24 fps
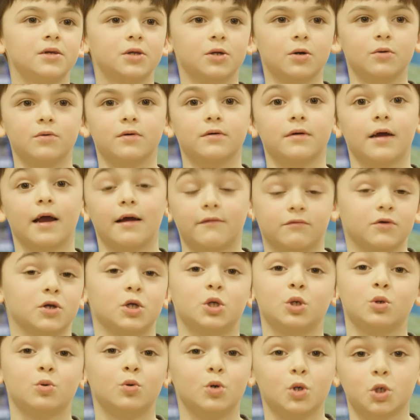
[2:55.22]
So
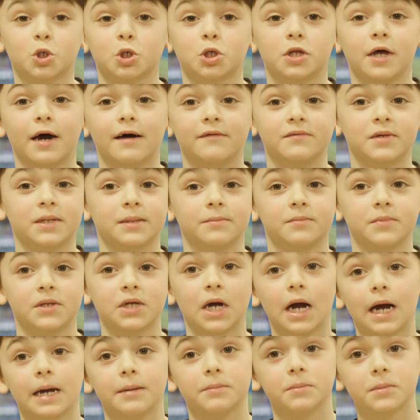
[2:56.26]
every school should have some
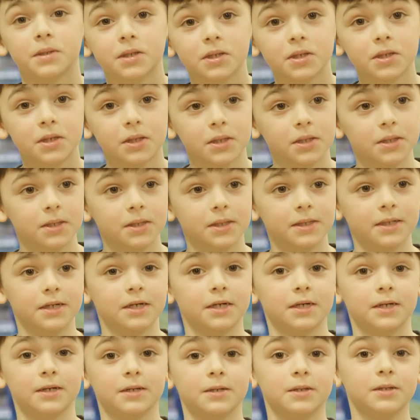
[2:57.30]
time
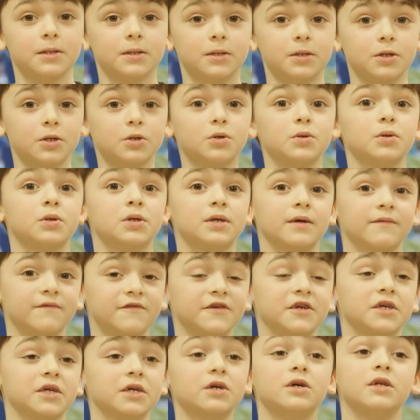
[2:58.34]
to do some
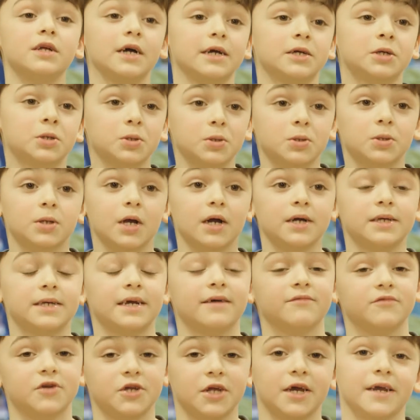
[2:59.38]
physical exercise
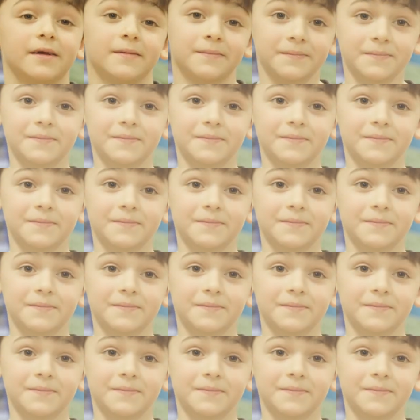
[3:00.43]
every day.